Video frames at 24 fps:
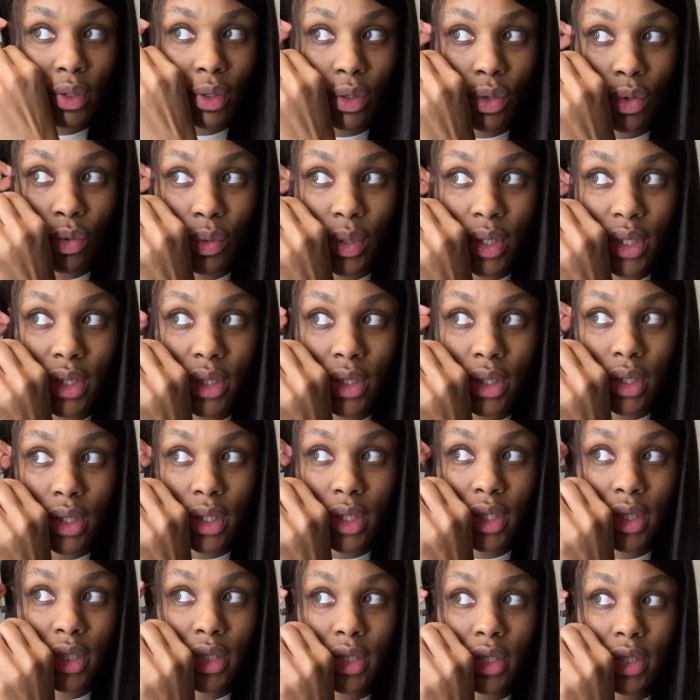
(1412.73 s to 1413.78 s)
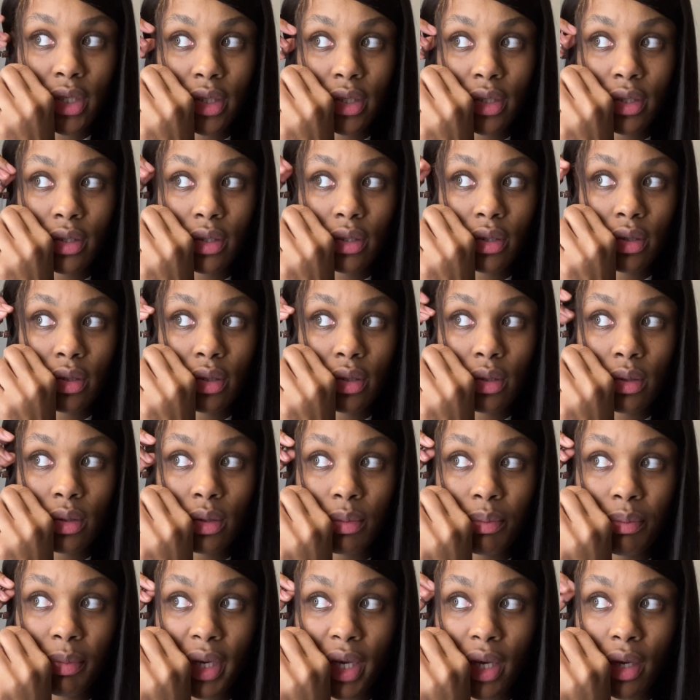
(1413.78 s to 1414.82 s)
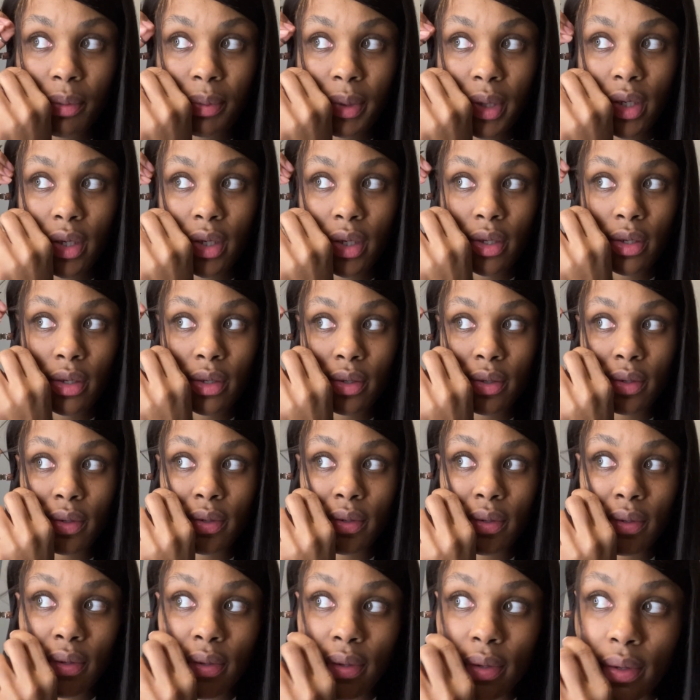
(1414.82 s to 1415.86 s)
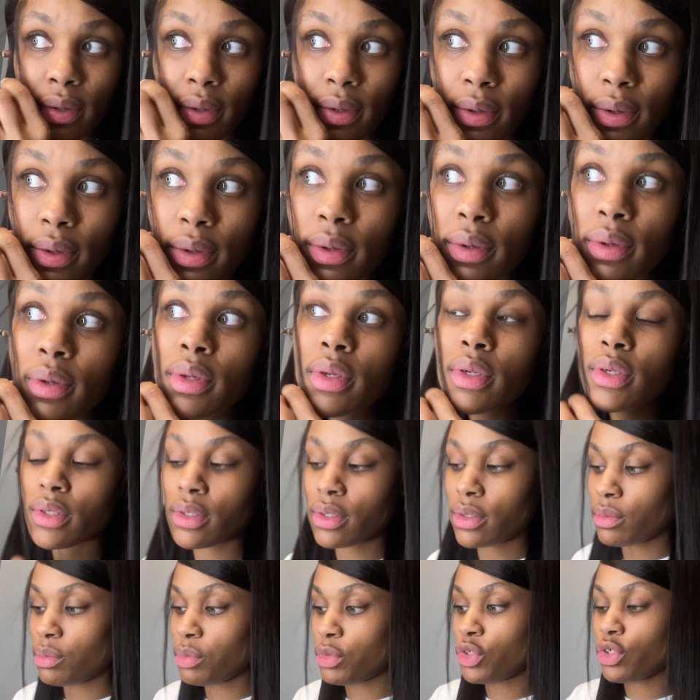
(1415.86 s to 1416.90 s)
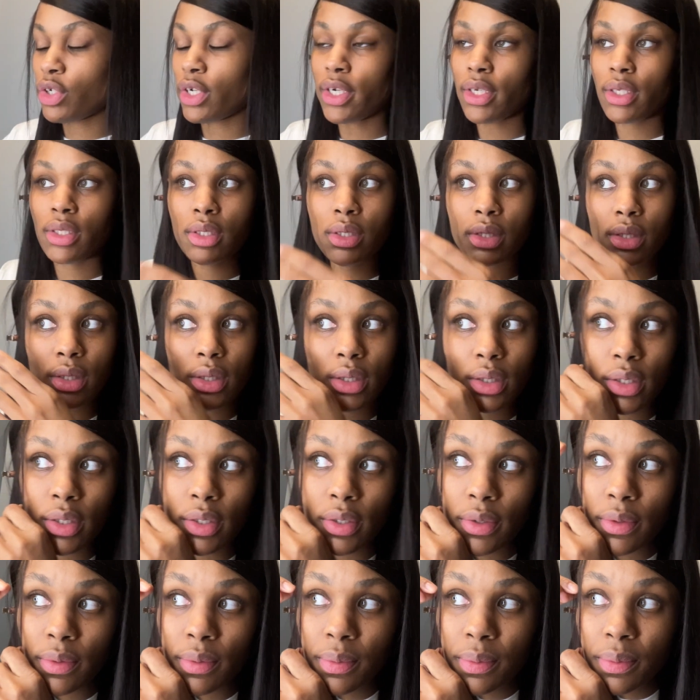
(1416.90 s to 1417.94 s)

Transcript: going to here, maybe. Trying to see,